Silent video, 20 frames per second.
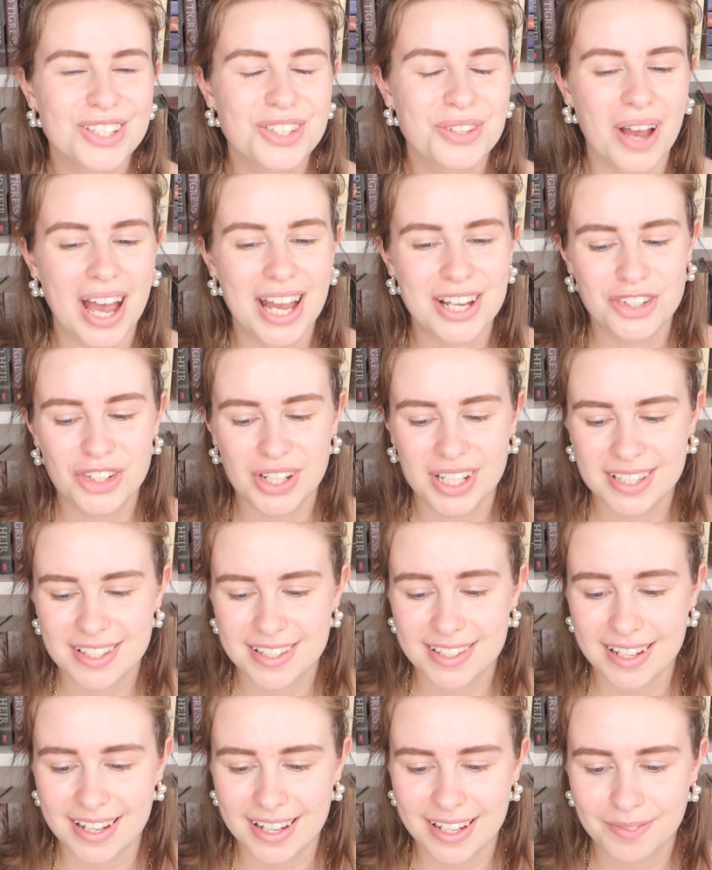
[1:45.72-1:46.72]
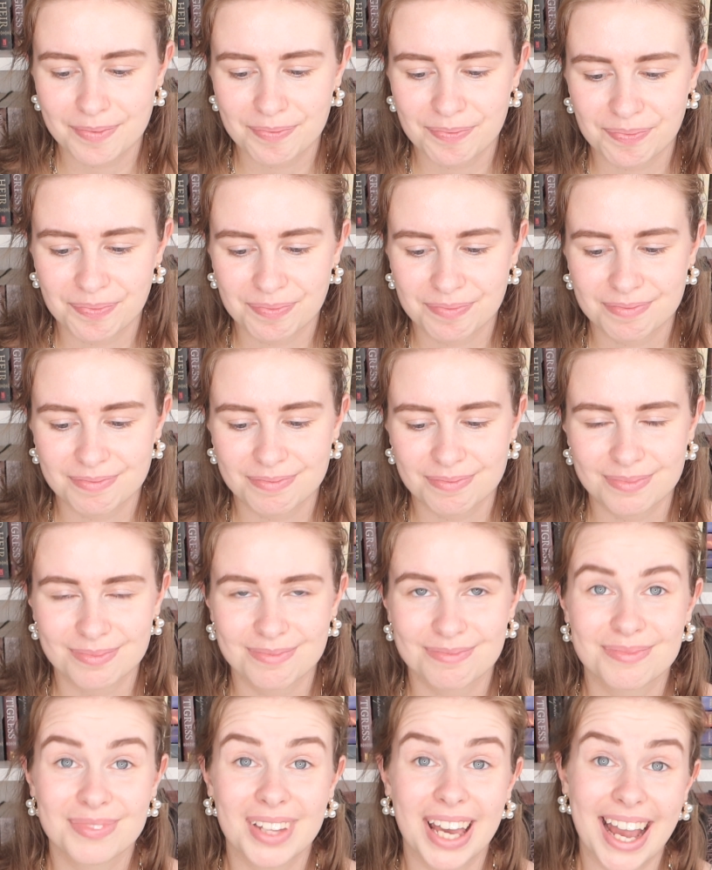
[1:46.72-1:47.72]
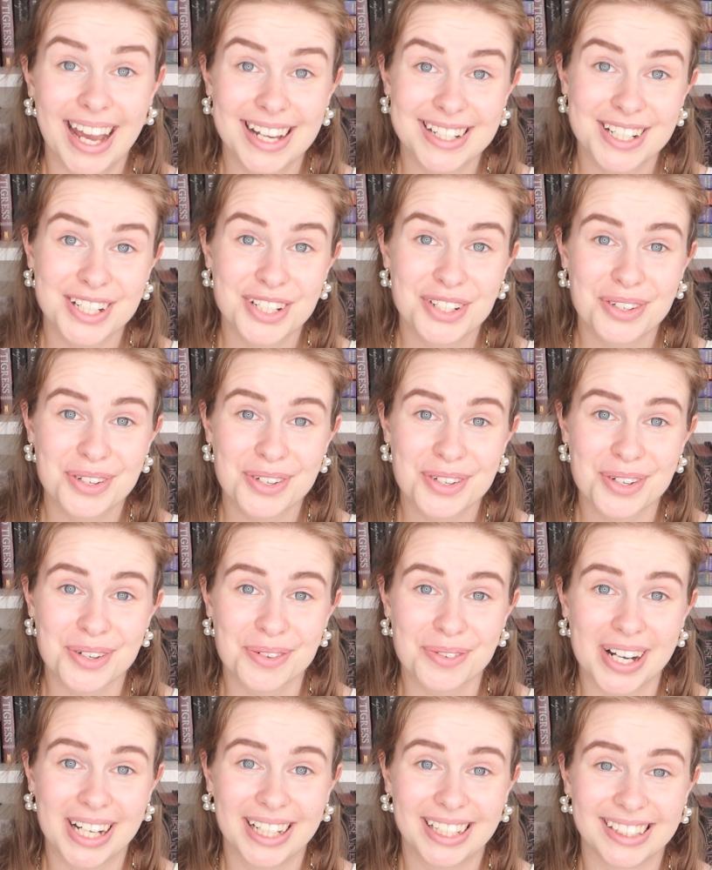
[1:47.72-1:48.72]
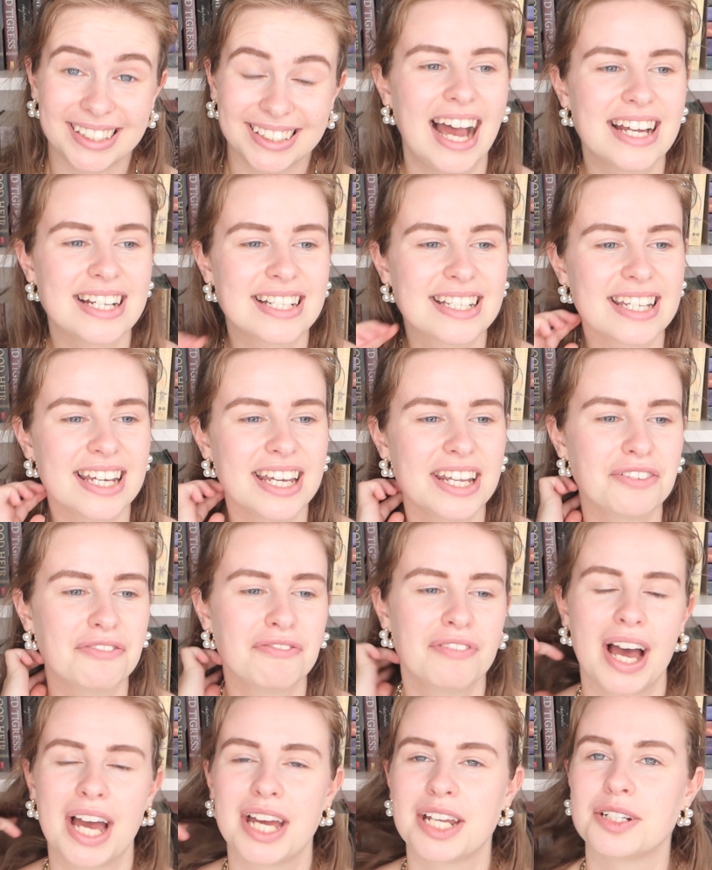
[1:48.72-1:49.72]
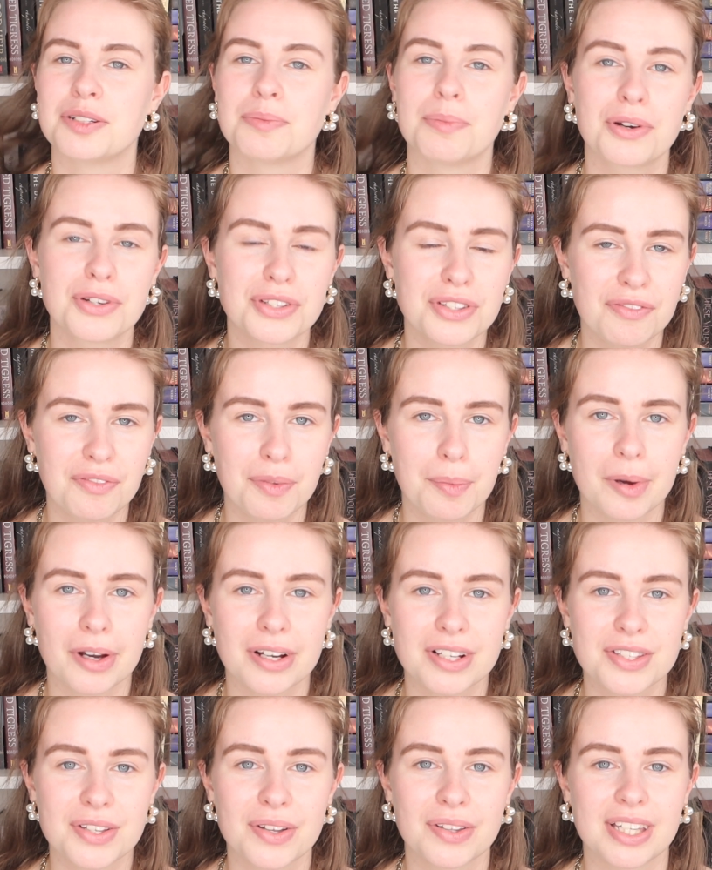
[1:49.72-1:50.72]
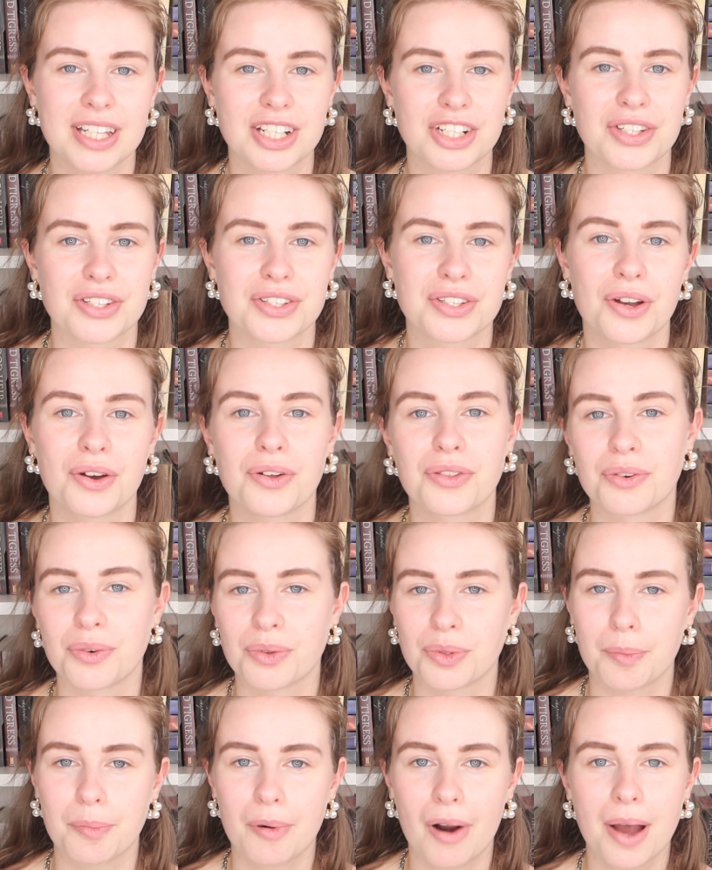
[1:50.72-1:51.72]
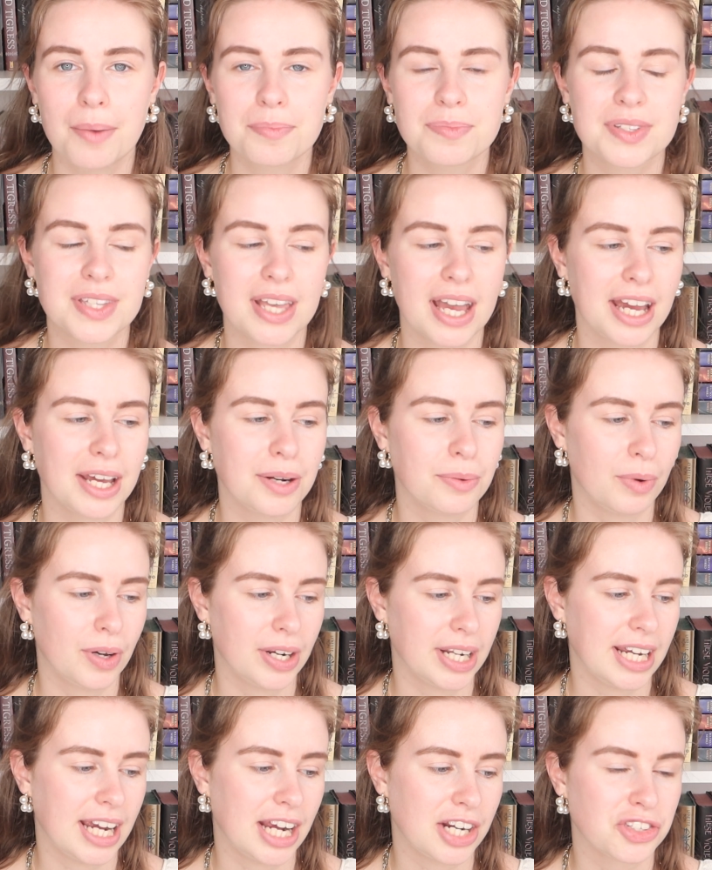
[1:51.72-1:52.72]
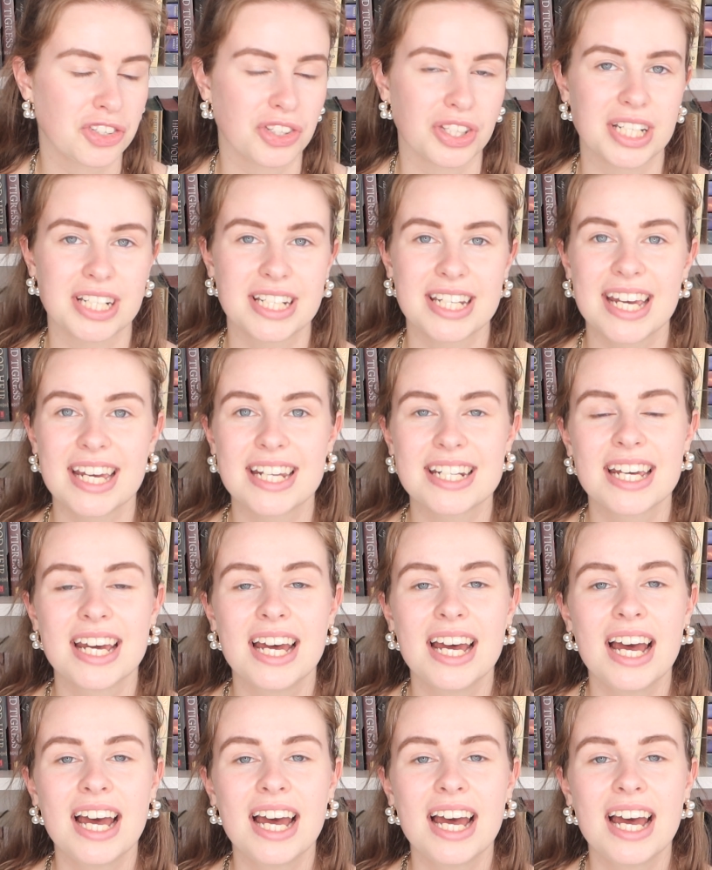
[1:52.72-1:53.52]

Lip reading: So as you can see, I didn't do too well. I did find most of the books, so let's just go through the prompts and what I actually did.